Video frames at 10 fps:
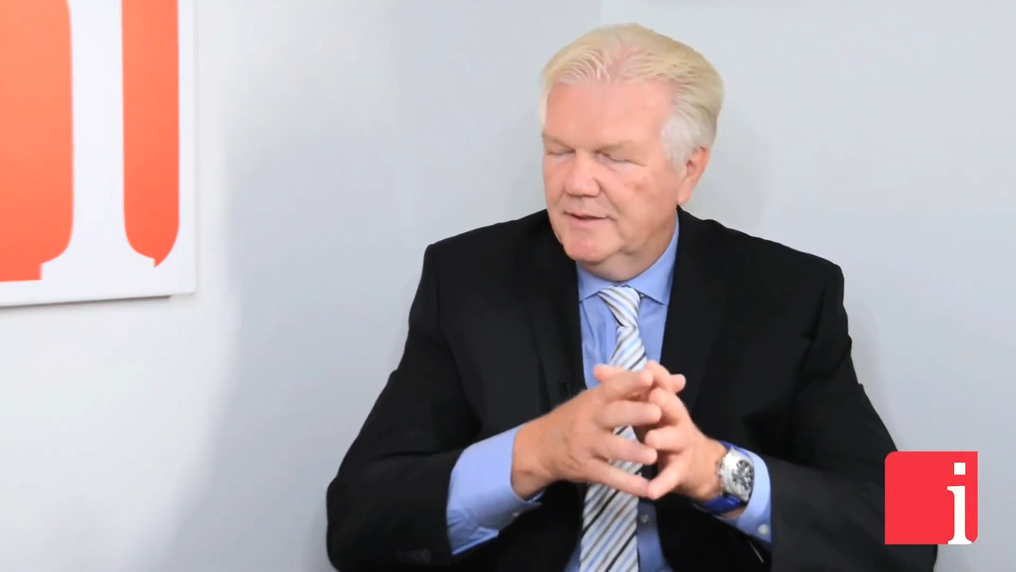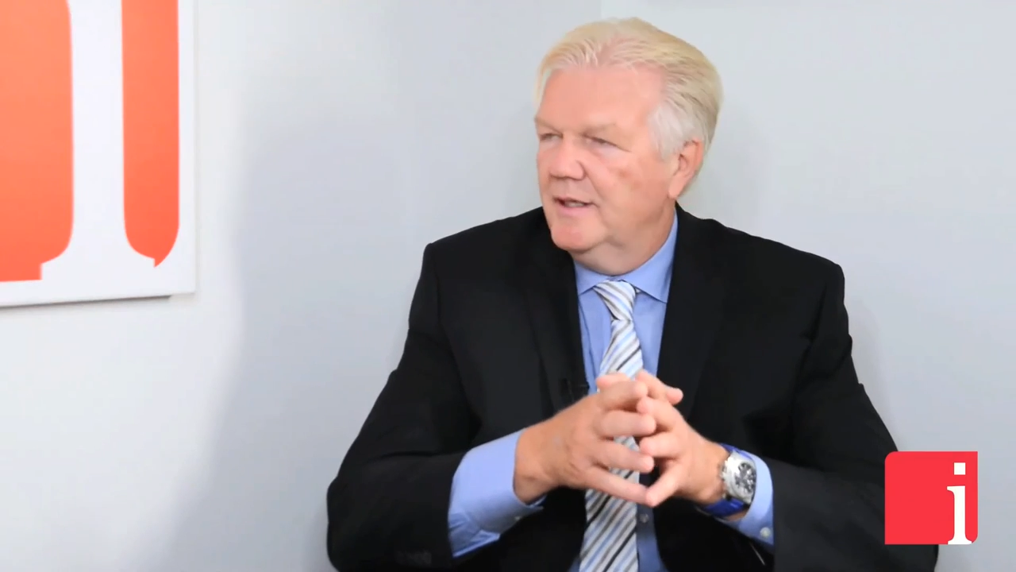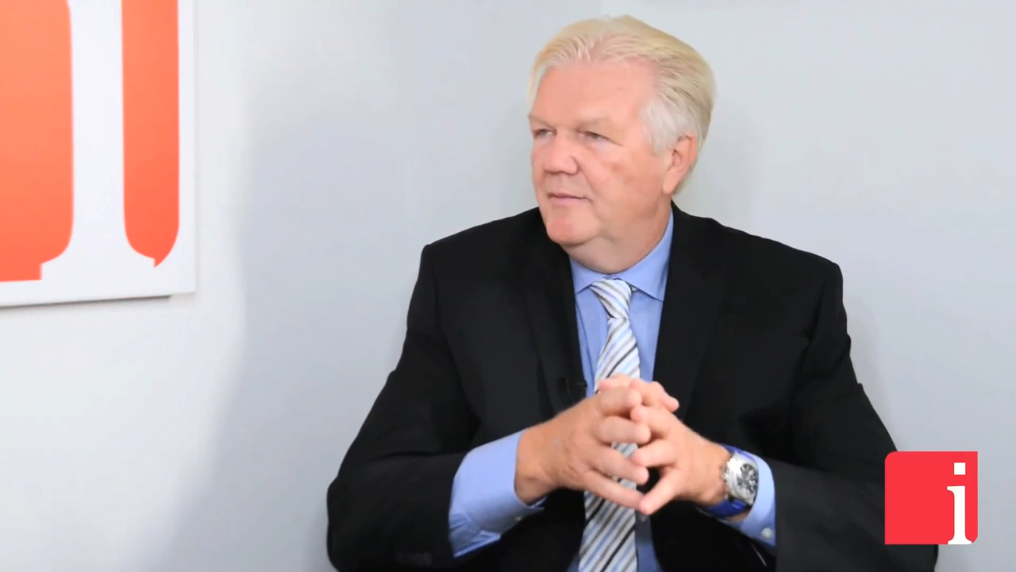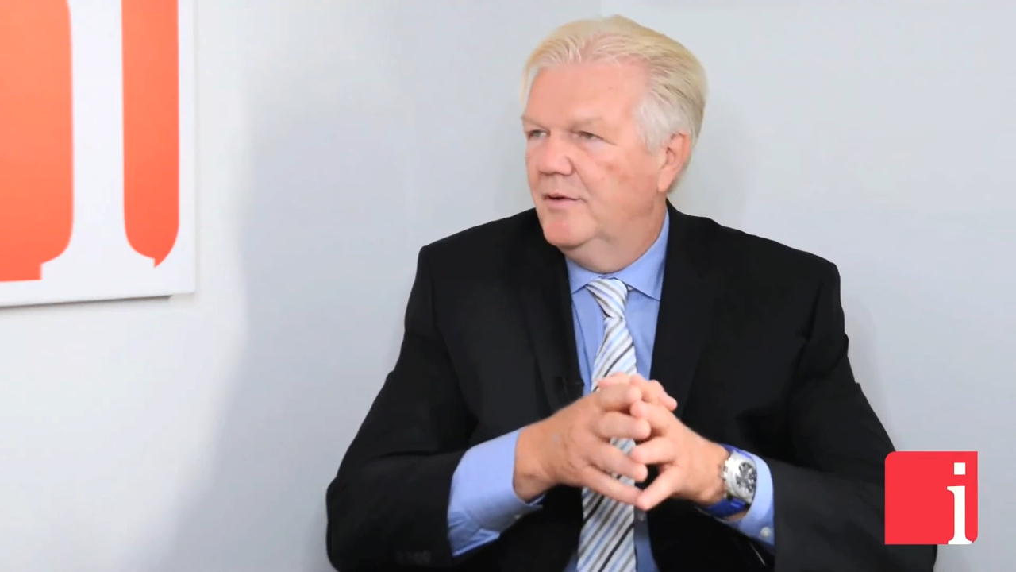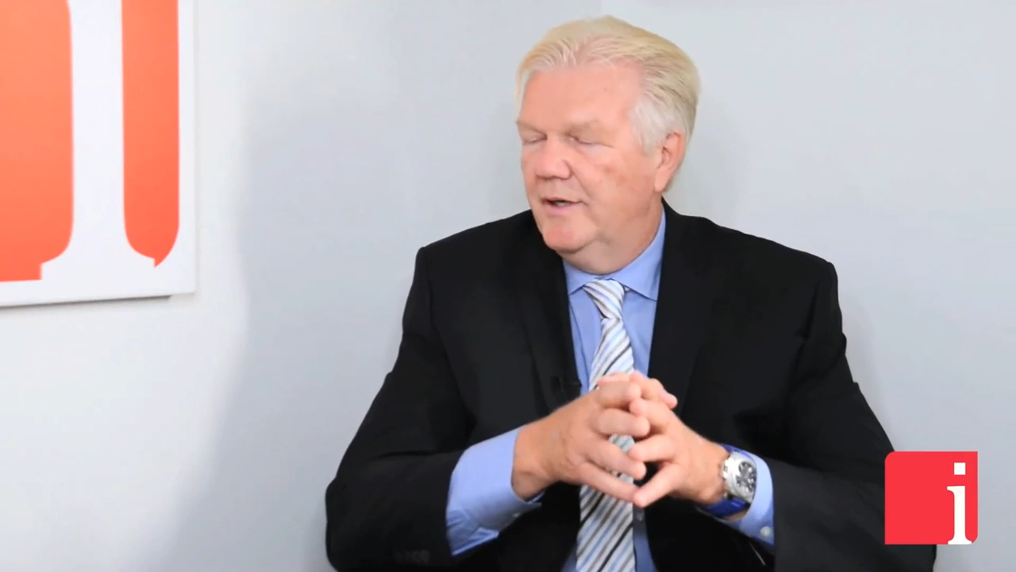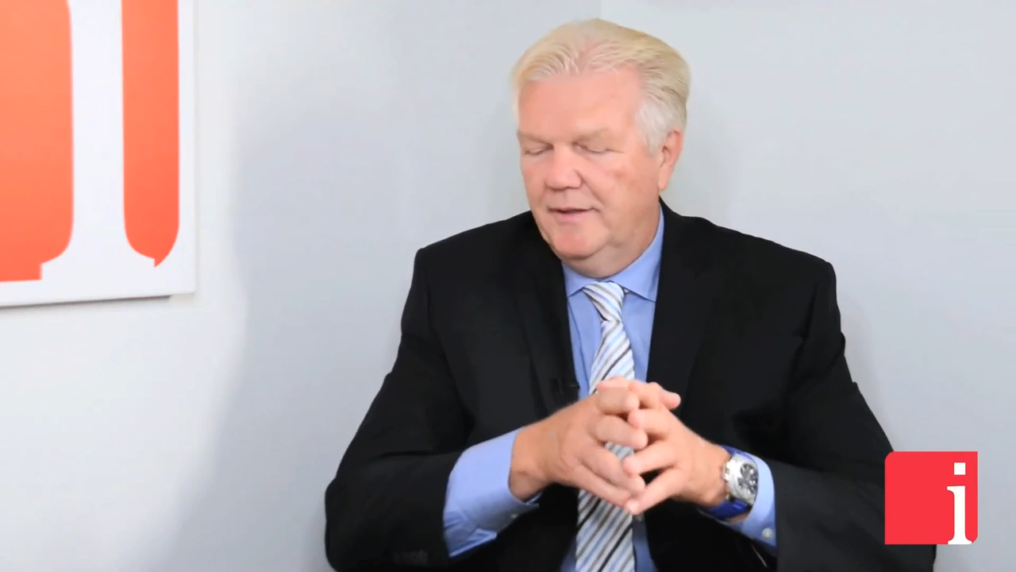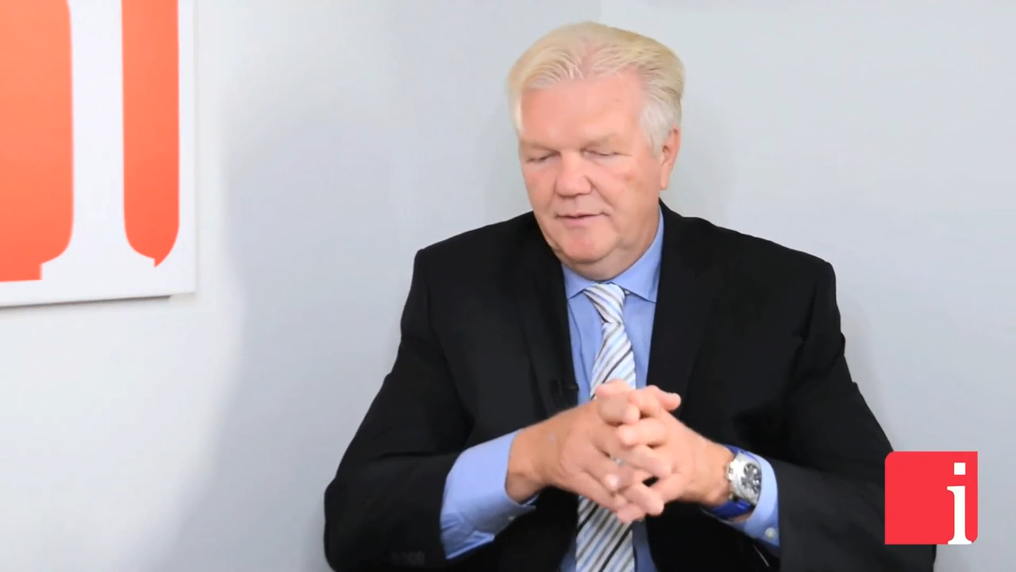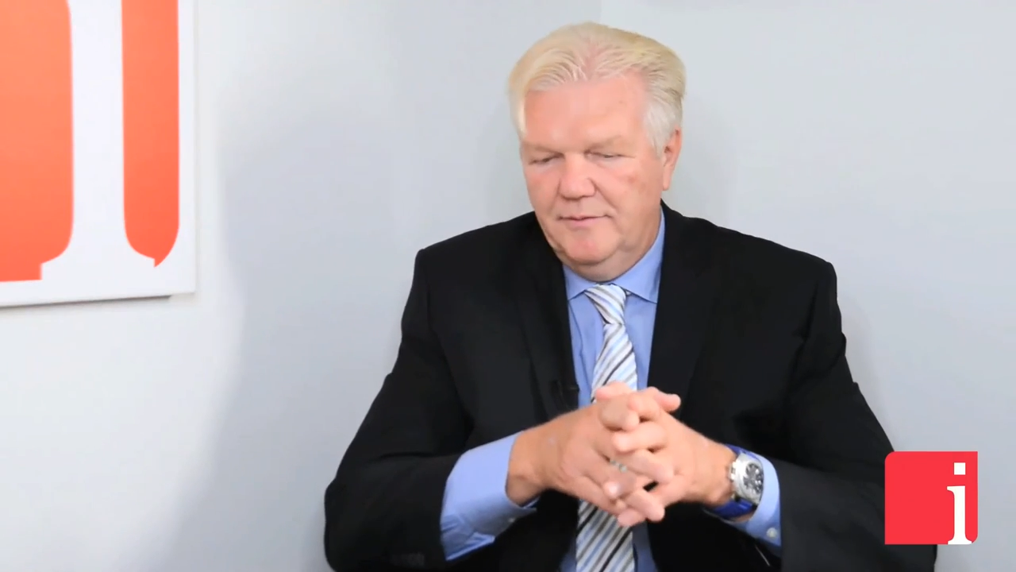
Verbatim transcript: Sudbury,